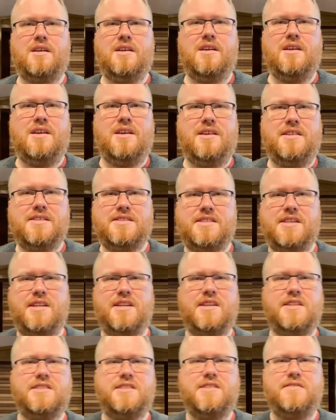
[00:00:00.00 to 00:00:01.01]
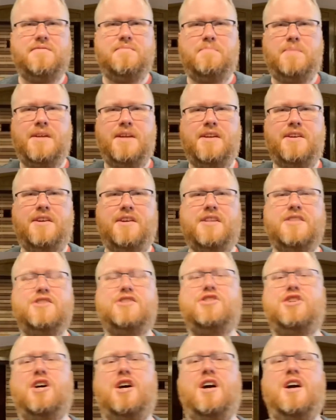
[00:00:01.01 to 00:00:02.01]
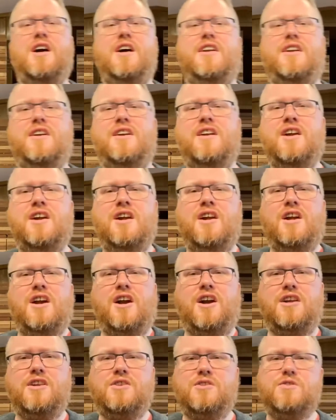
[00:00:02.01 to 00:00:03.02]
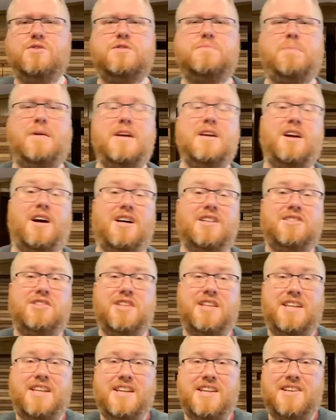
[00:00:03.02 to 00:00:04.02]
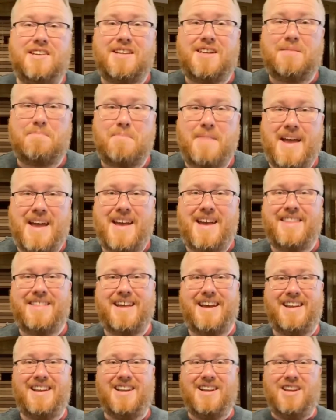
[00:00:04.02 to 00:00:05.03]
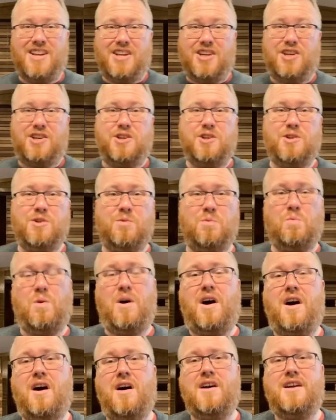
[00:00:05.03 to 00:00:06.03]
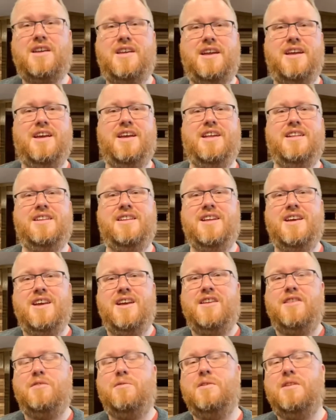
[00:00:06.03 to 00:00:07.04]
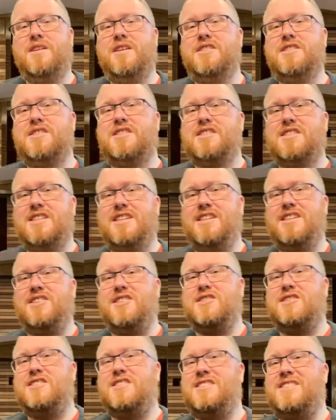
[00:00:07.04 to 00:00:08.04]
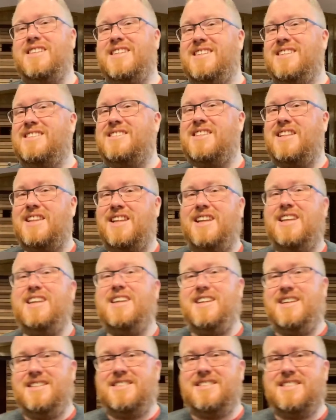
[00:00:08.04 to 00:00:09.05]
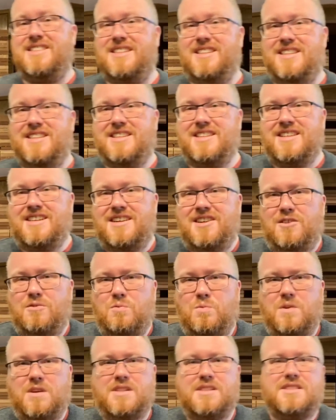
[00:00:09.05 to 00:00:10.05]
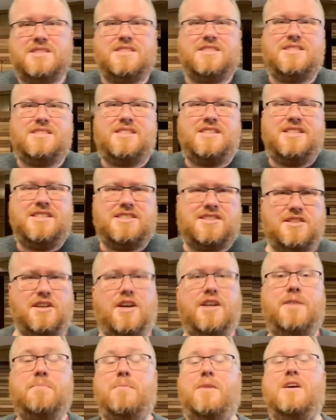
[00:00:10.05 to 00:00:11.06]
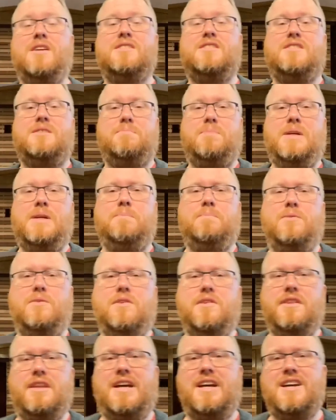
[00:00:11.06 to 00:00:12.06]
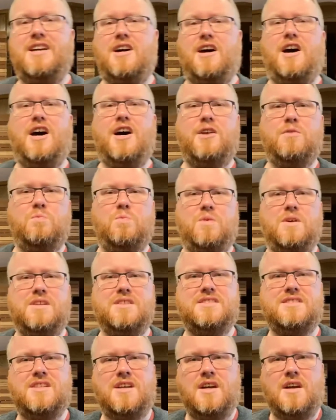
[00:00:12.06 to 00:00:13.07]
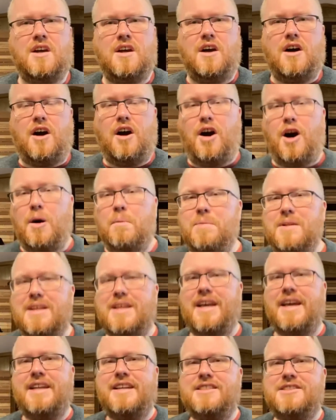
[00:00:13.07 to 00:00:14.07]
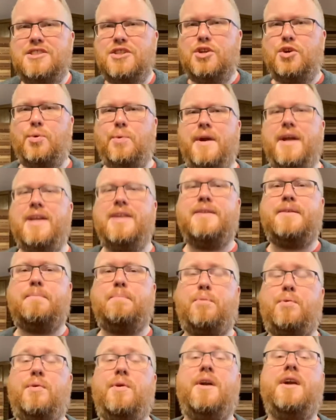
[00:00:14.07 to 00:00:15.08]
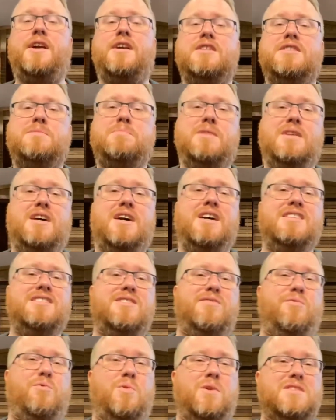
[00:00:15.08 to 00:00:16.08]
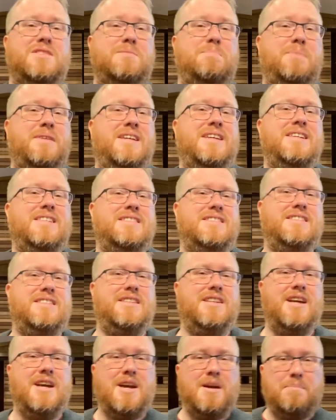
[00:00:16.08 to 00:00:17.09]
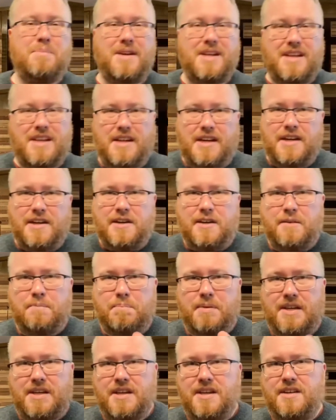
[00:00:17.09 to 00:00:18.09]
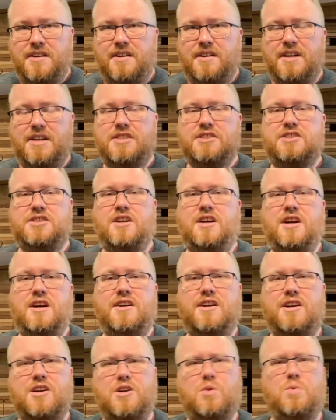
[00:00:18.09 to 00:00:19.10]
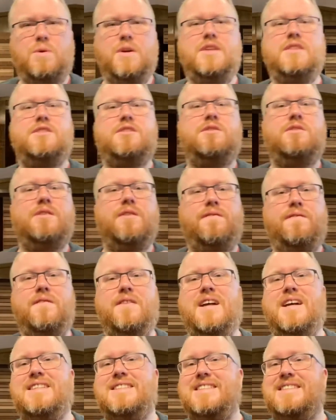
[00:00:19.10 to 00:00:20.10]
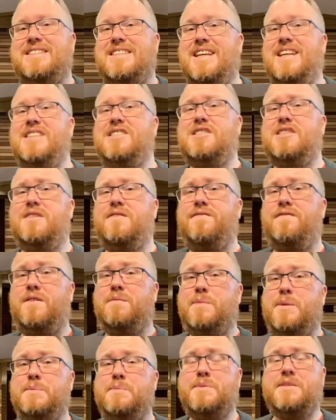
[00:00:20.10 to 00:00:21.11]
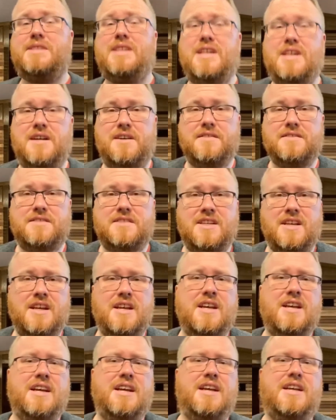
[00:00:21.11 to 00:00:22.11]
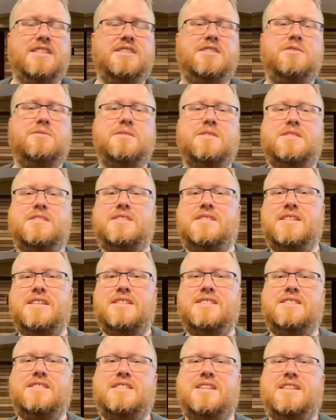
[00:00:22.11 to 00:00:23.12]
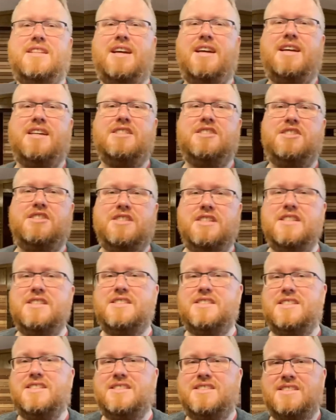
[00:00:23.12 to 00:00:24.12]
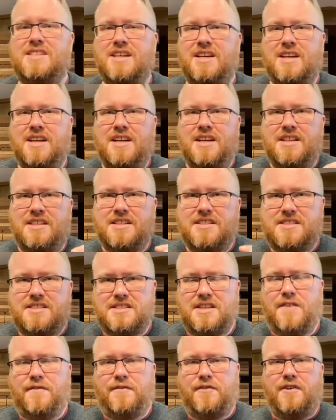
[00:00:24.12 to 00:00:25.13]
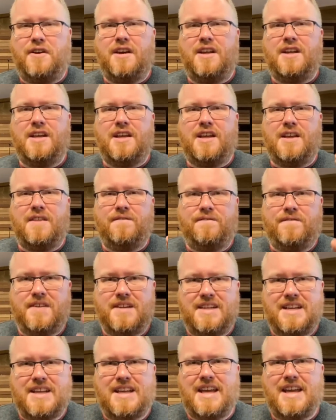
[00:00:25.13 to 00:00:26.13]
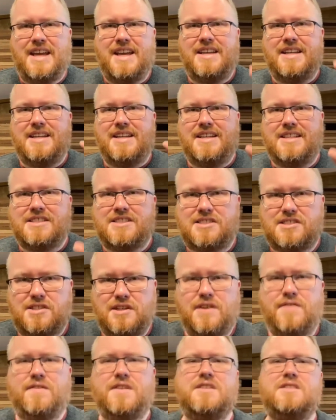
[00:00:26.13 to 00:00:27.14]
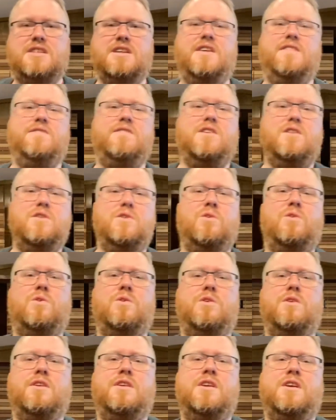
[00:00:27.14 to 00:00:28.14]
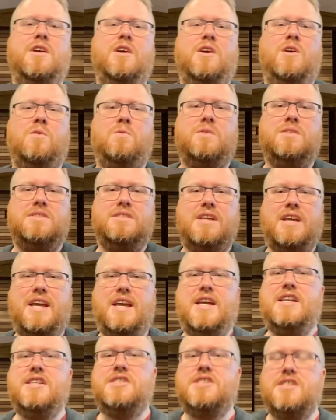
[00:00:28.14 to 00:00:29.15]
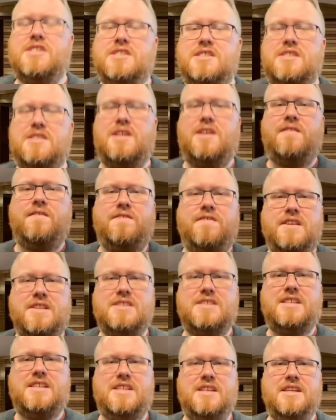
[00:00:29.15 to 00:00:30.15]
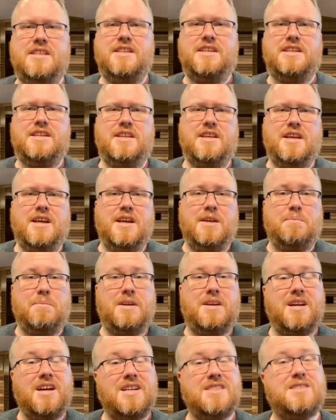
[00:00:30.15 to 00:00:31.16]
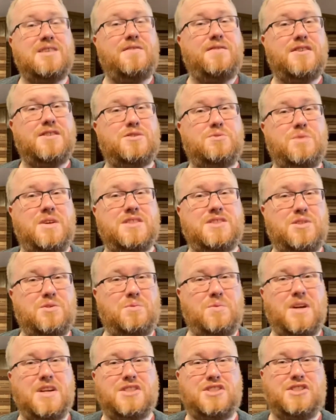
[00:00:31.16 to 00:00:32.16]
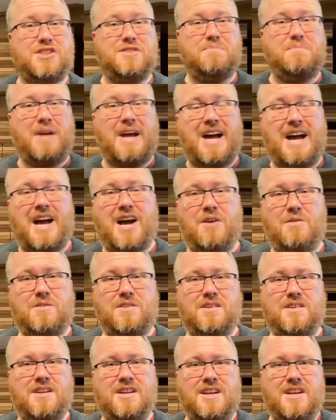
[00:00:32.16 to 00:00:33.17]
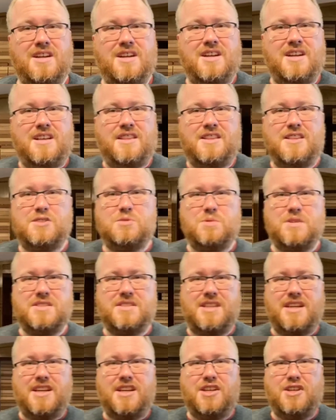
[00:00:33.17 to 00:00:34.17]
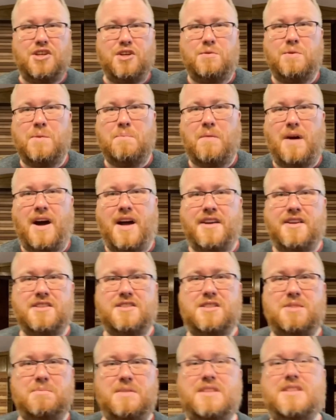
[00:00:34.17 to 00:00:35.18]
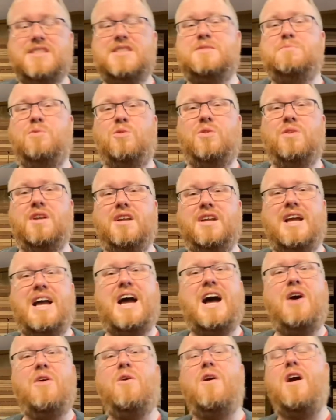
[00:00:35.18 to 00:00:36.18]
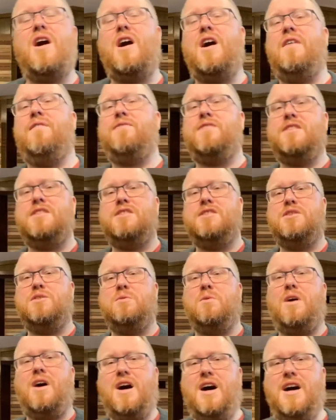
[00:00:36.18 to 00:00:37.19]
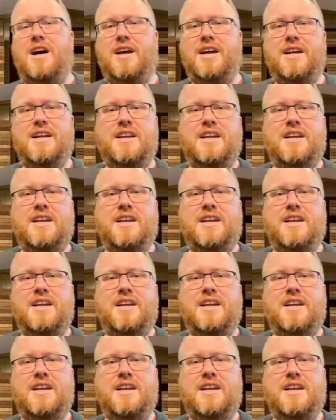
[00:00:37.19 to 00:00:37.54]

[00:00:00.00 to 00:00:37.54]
In this narrative, Peter and John are used by God to heal a man that couldn't walk, and the religious leaders didn't like it. There was this thought amongst the people that God was obligated to grant prayers because of one's piety. But here, Peter and John are quick to deflect attention from themselves and to insist that Jesus, the suffering and vindicated servant of the Lord, was the agent of this healing because of his resurrection power. This was a good reminder to me this morning. How often do I